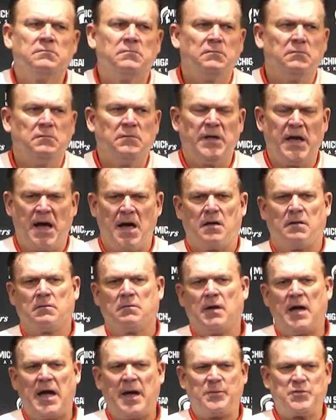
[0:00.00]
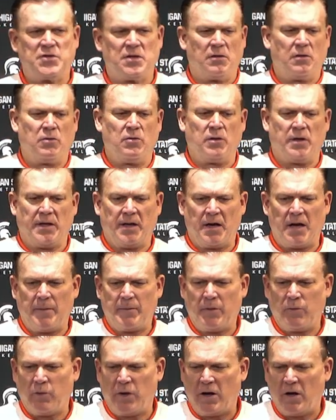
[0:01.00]
I think Dre's been in 14
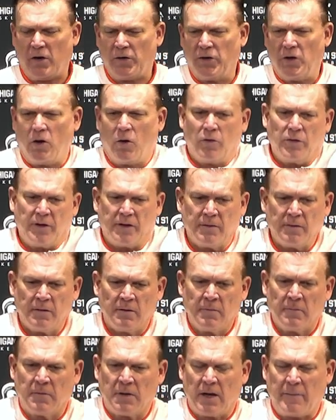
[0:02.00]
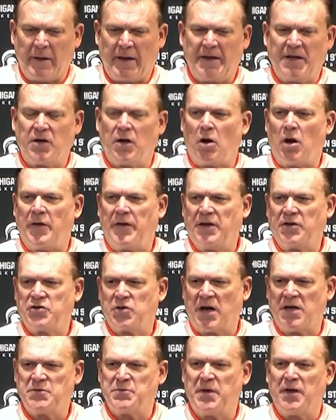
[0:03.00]
practices all year, I think
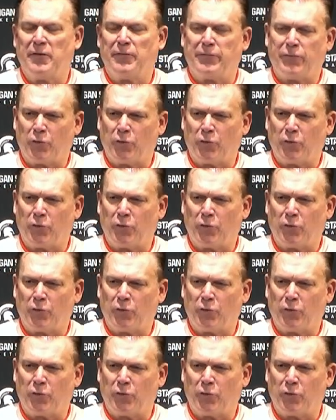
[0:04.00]
14.